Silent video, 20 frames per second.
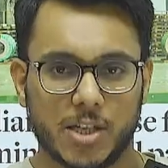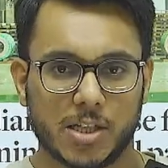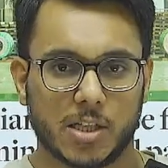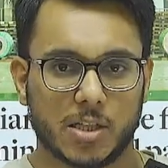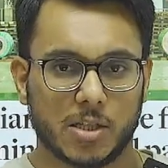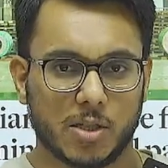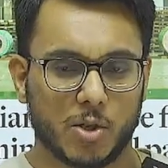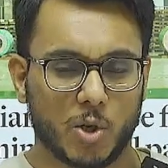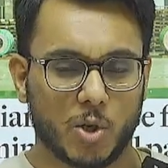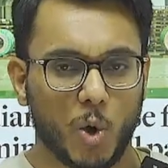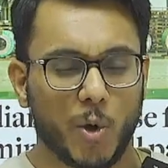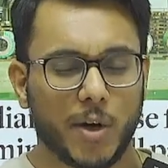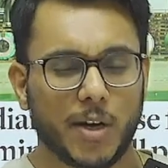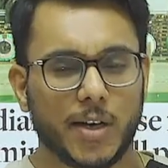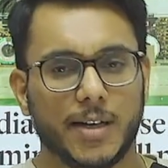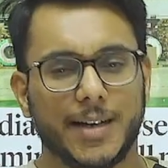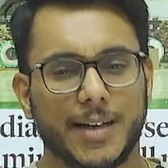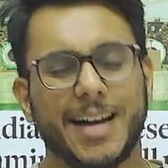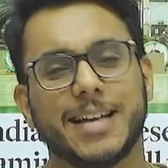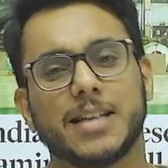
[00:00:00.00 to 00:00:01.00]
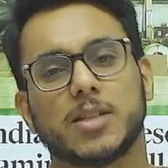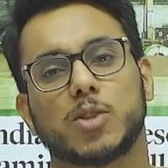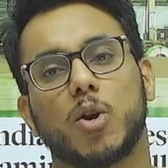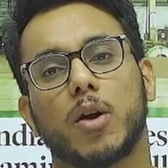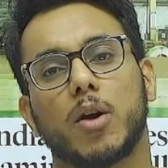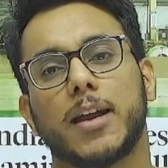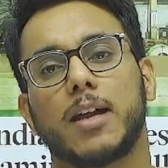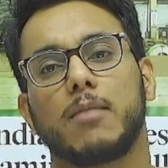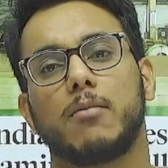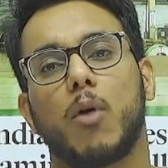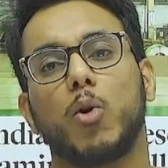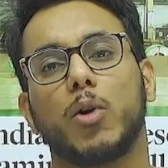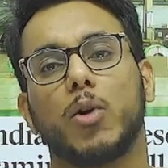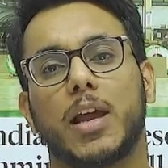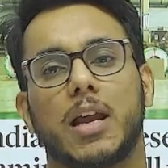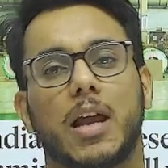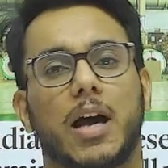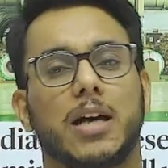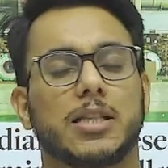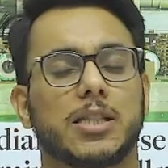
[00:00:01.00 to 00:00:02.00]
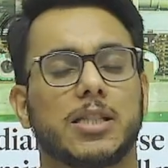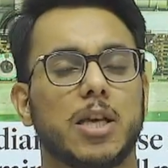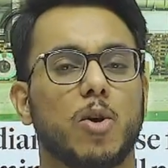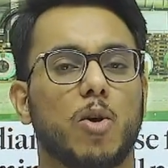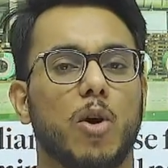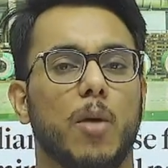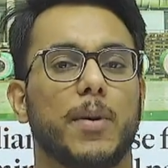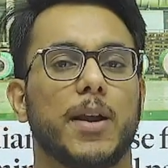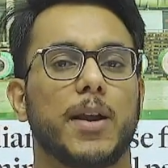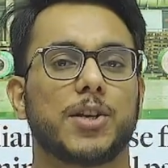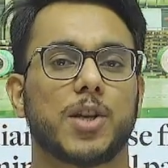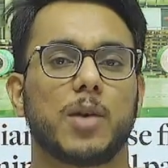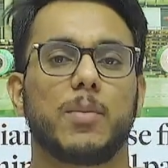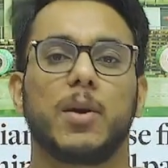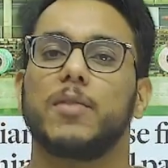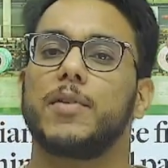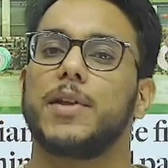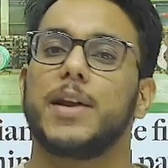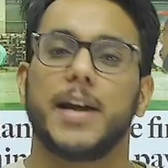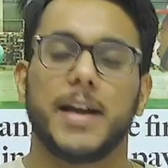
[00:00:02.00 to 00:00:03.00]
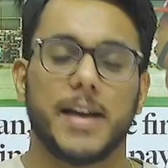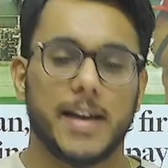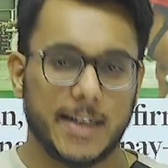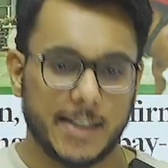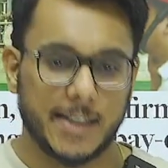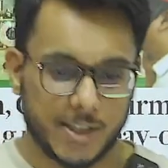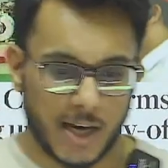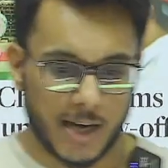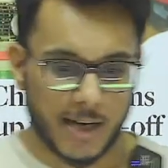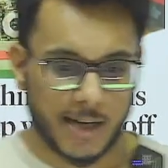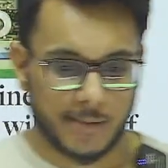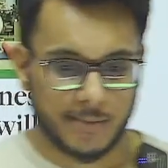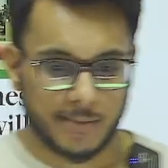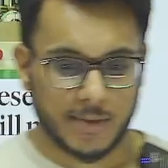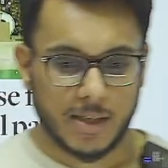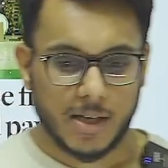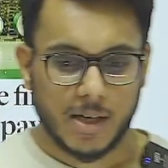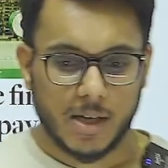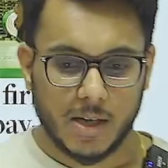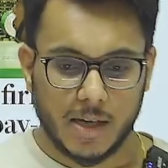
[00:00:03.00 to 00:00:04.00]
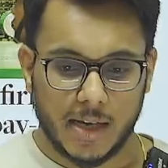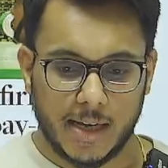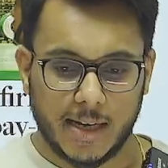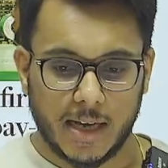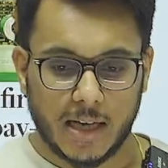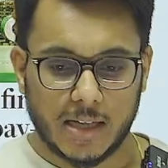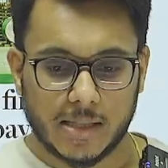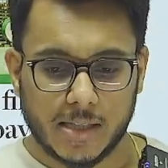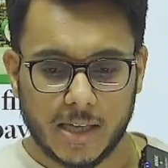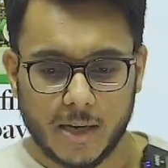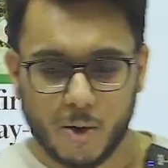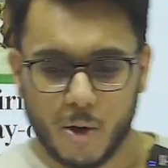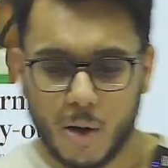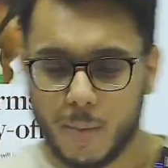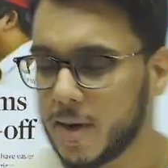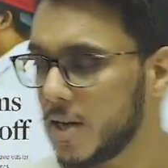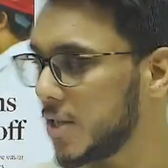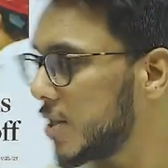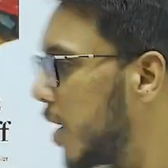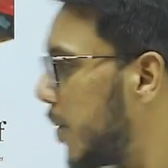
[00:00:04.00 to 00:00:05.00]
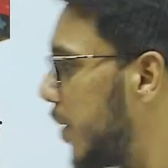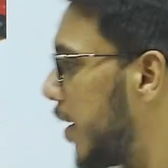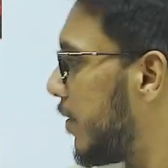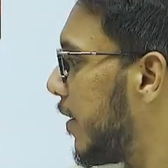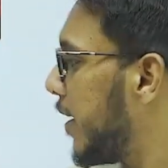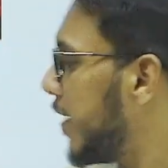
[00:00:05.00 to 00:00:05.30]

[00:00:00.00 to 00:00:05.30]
tone, it is talking about enhancing cooperation between India and China. Enhancing cooperation between